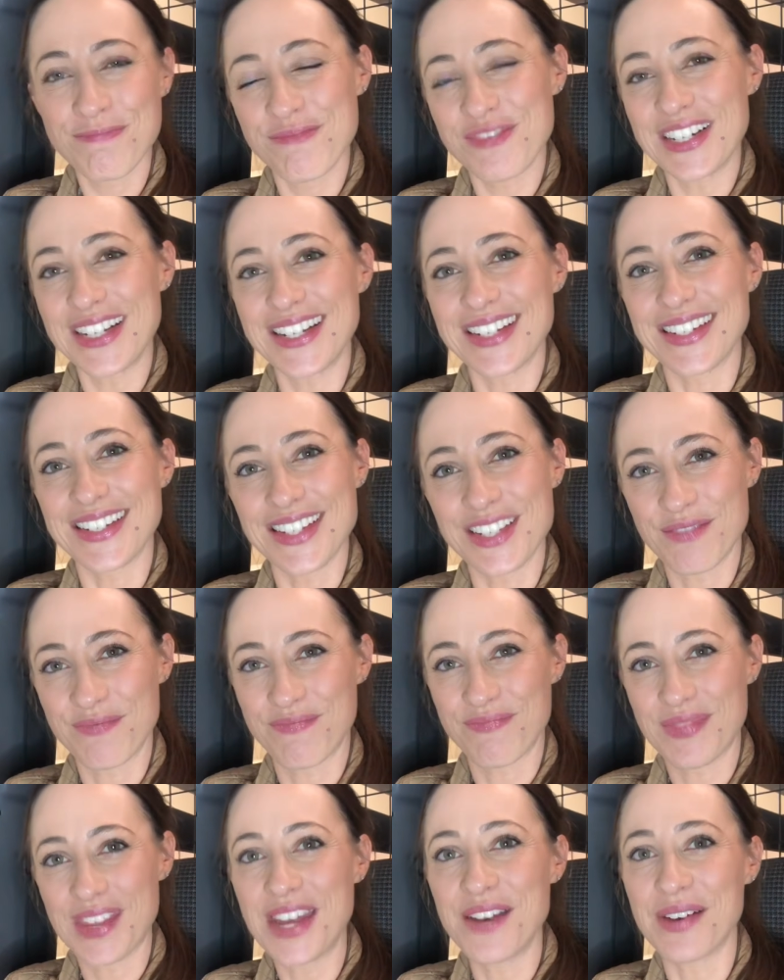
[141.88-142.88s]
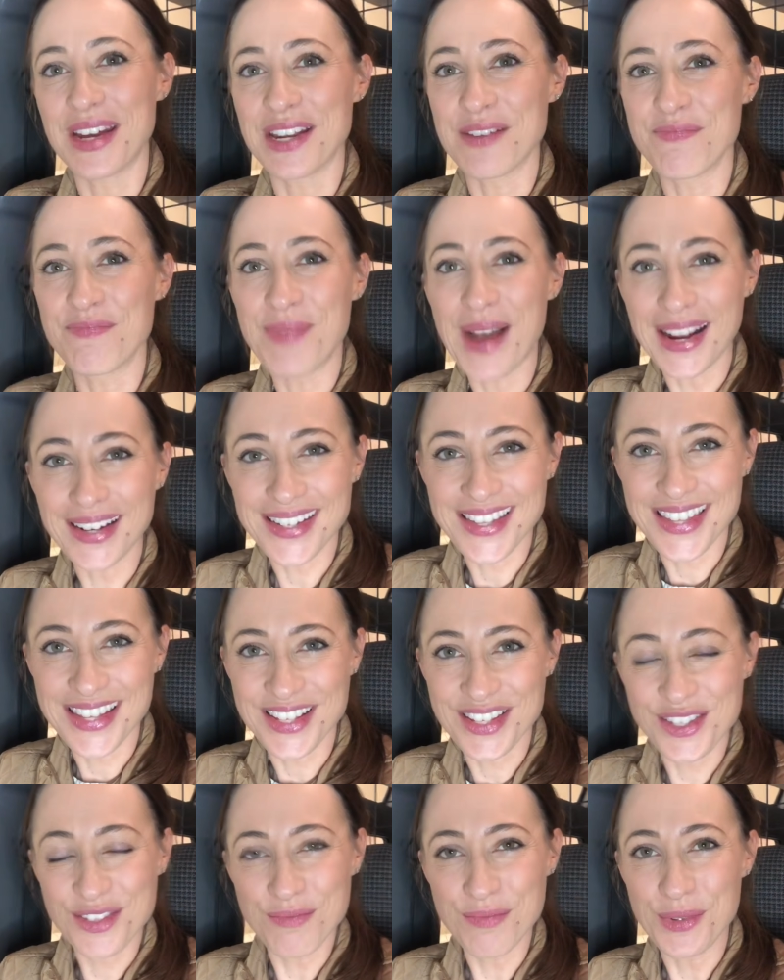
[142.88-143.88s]
Brilliant. Anyway, back to this
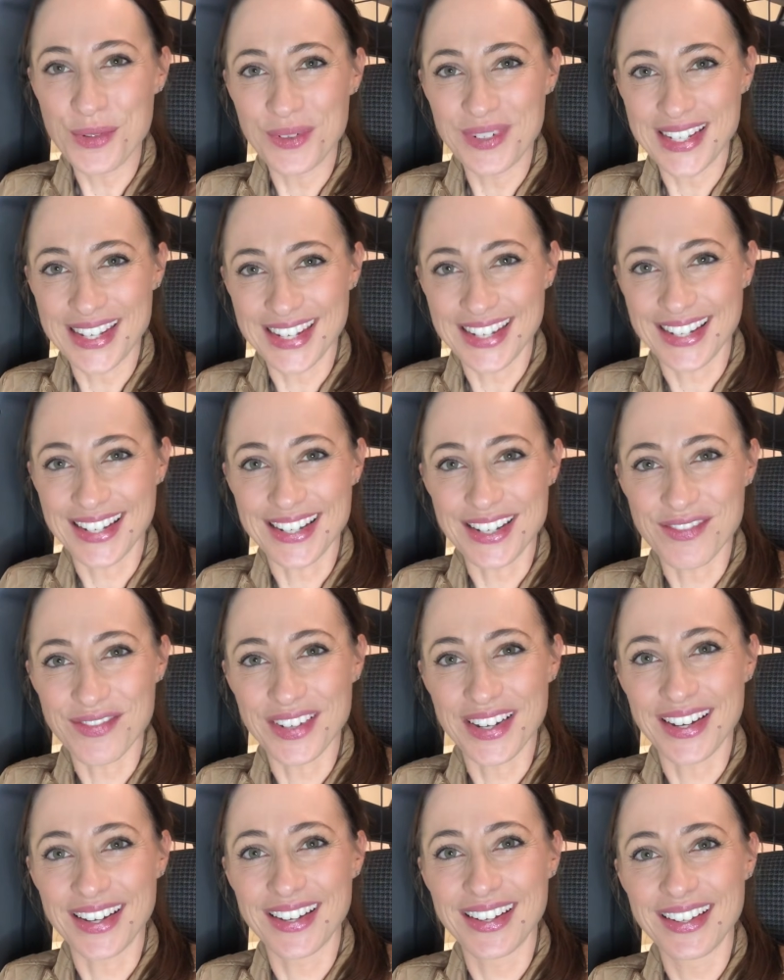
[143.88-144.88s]
small gear lever.